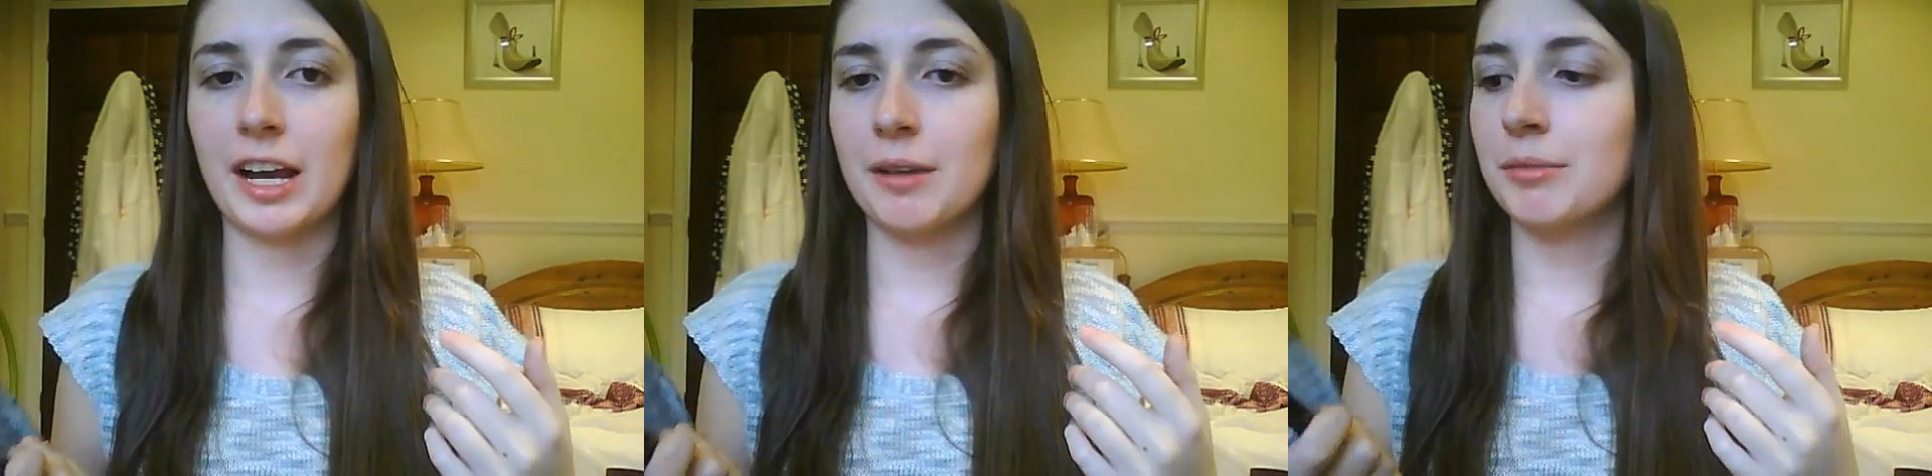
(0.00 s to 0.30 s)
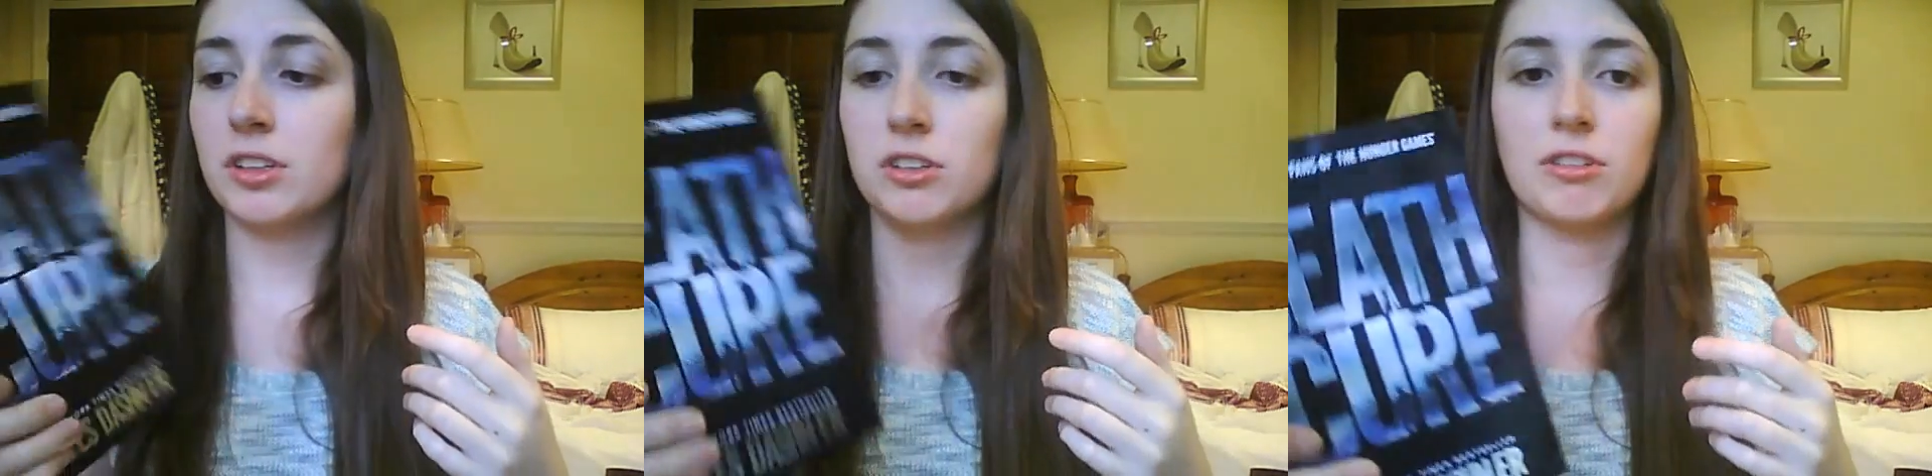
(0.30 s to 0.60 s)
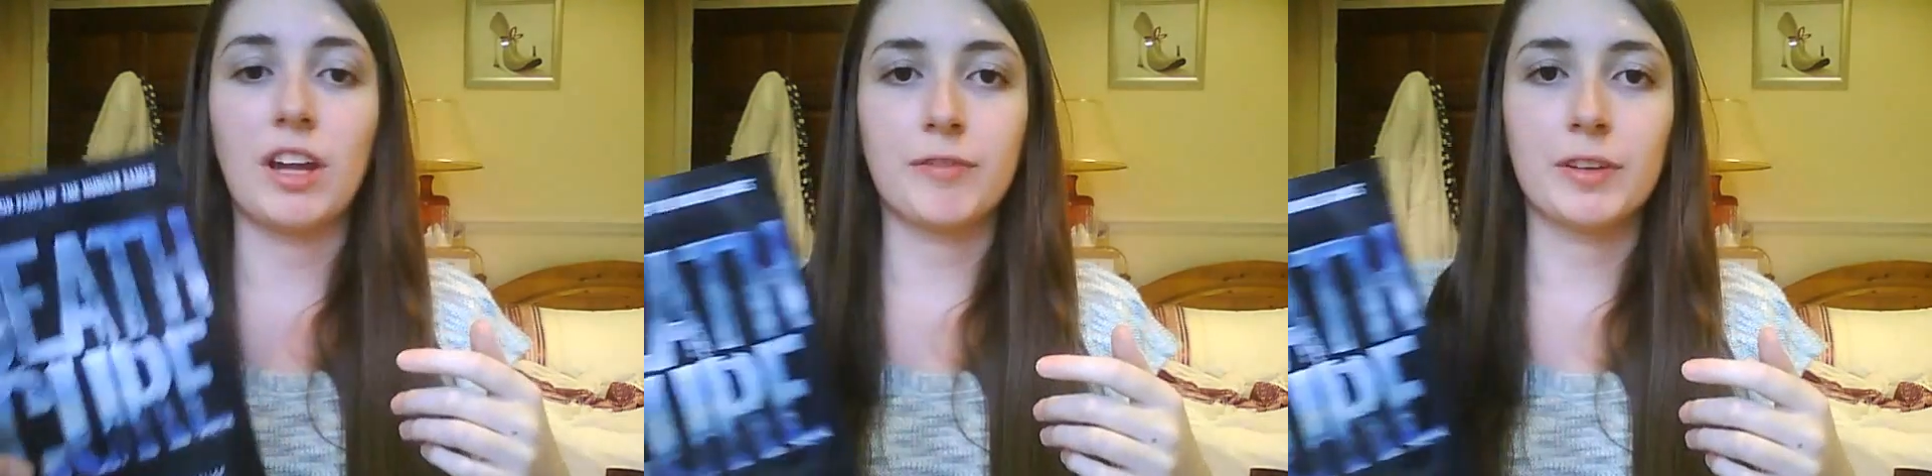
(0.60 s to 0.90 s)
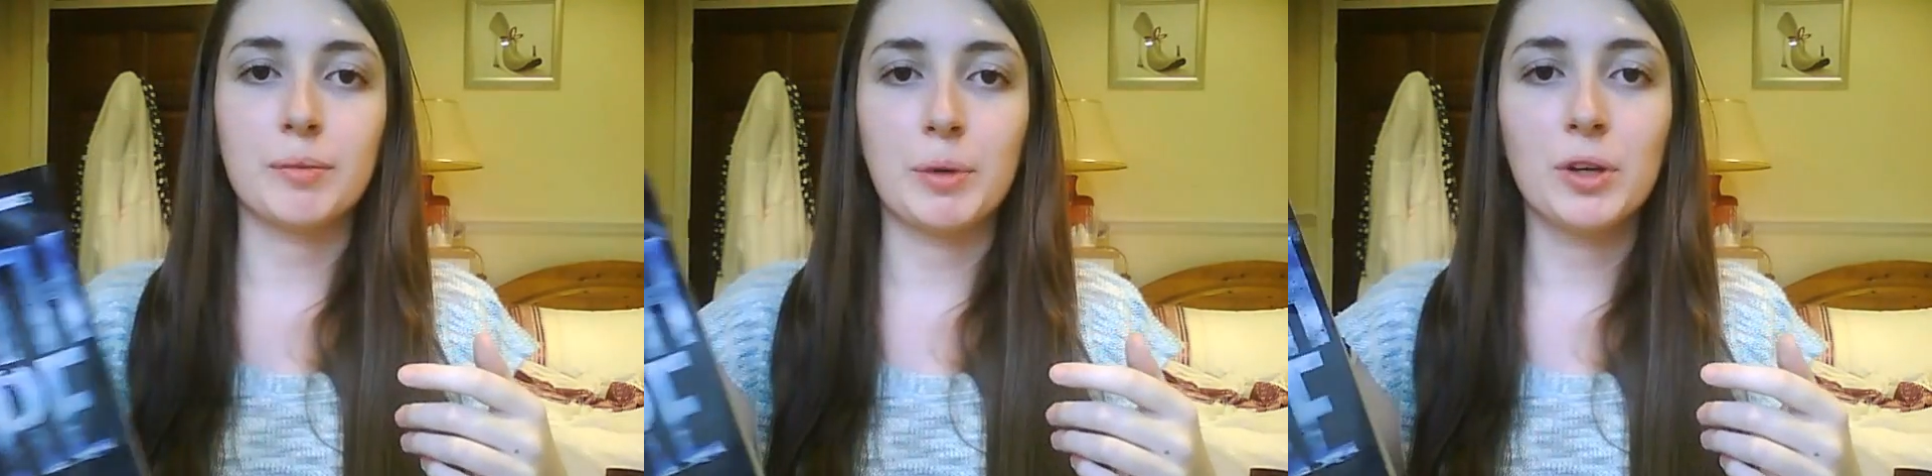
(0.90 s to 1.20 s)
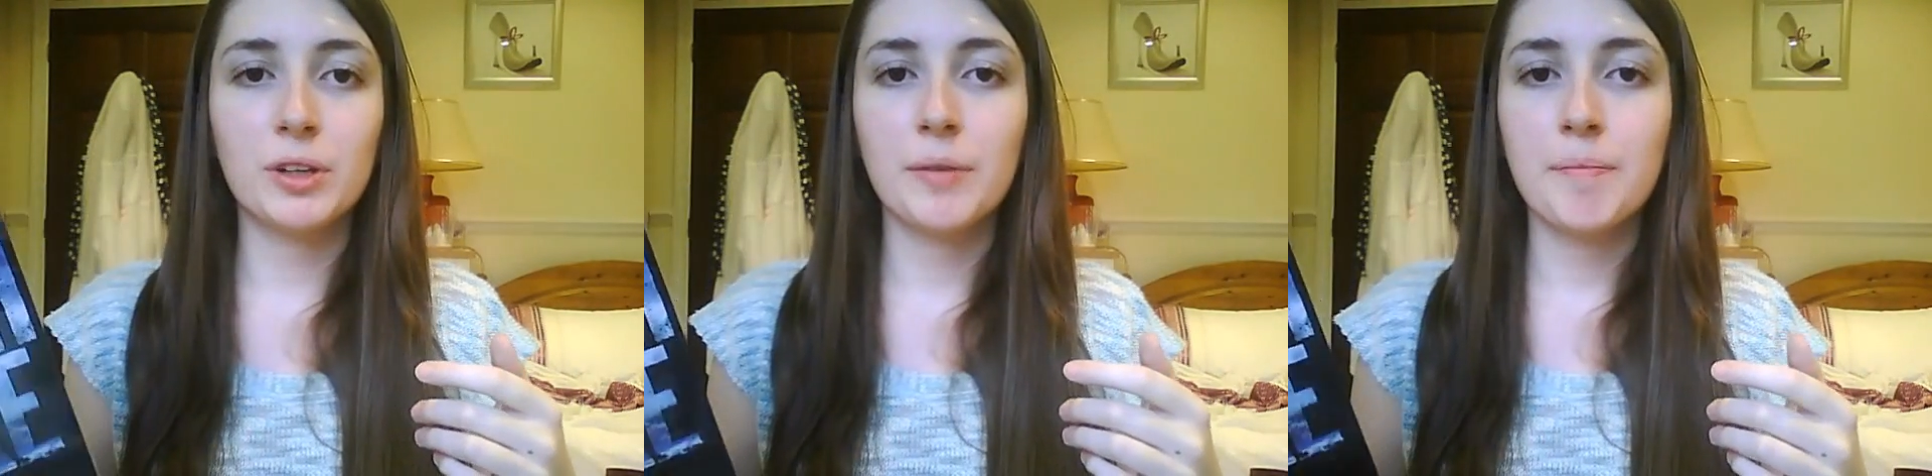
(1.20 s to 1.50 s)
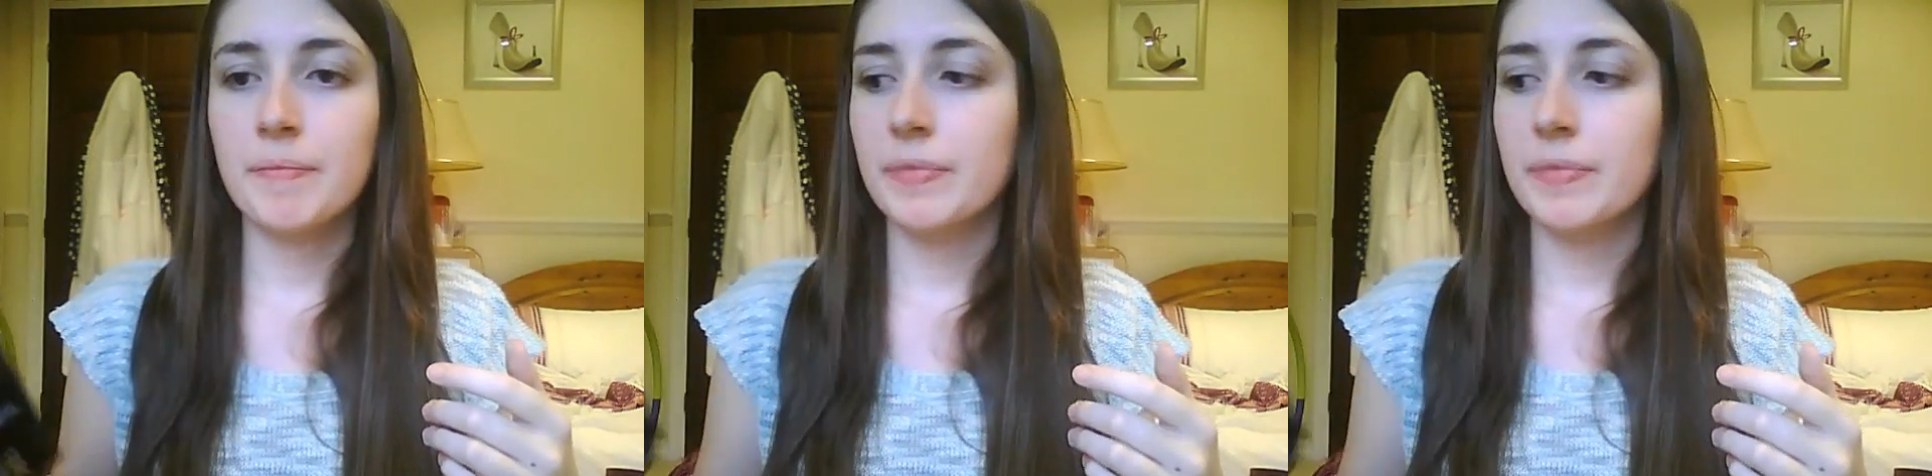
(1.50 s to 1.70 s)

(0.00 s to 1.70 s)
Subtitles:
Games, you'll love this book.